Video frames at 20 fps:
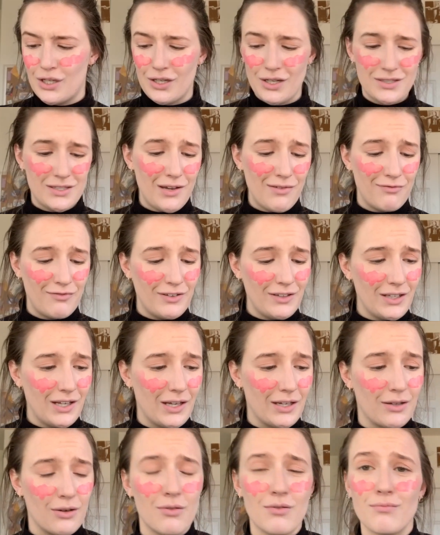Cause I feel
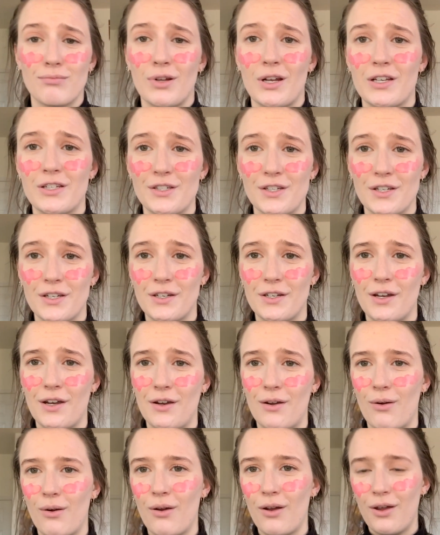like going blushy
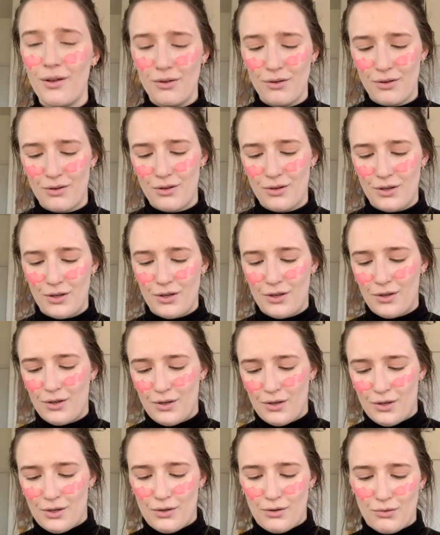today, okay?
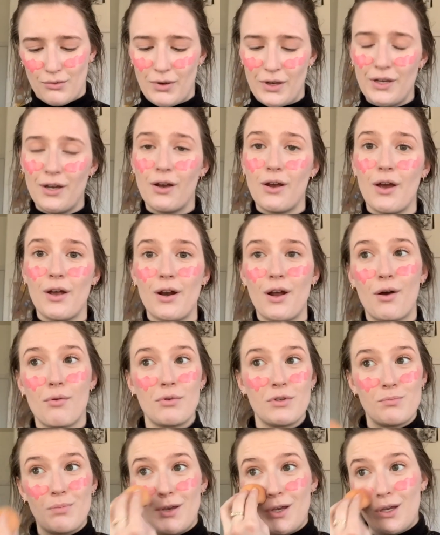Why y'all gotta
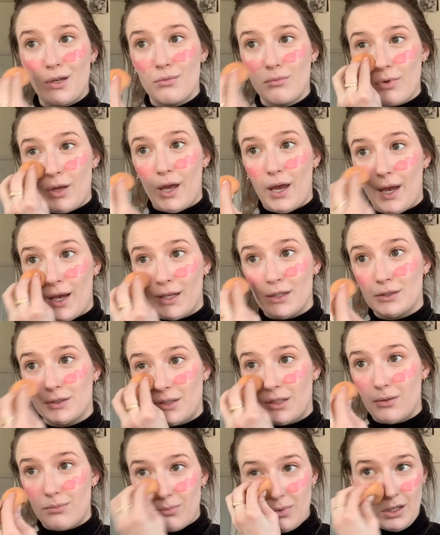always be
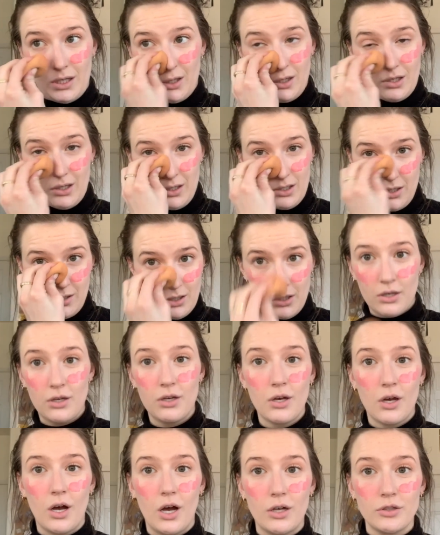asking me?
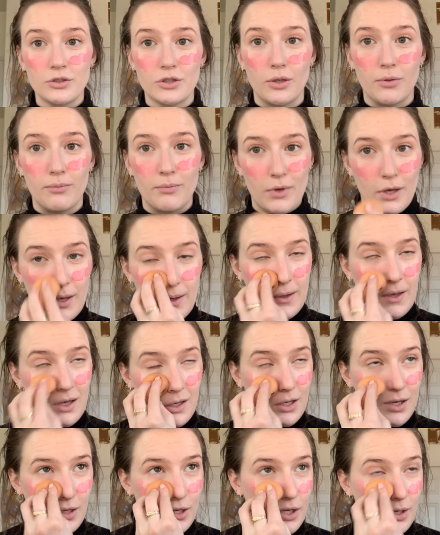Also,
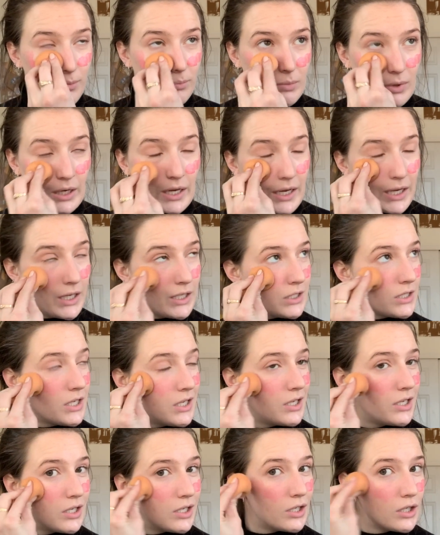blend
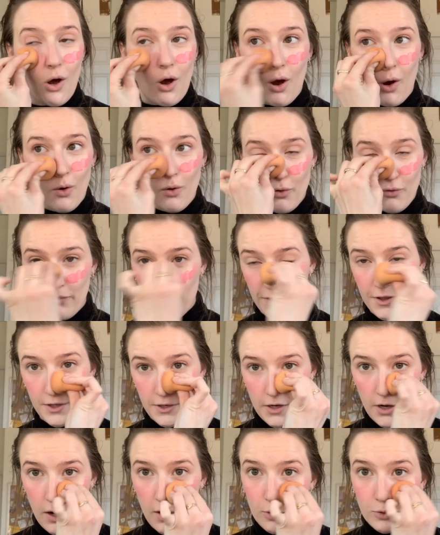over the
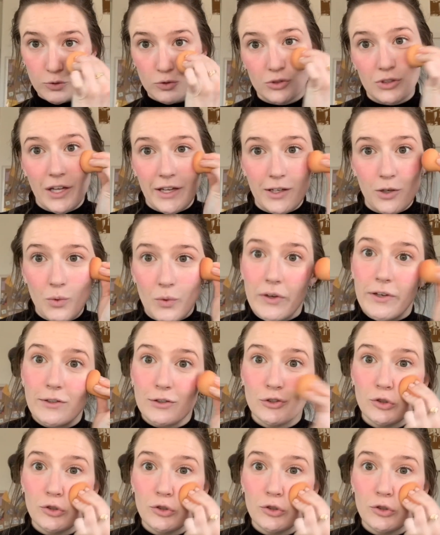nose like you get a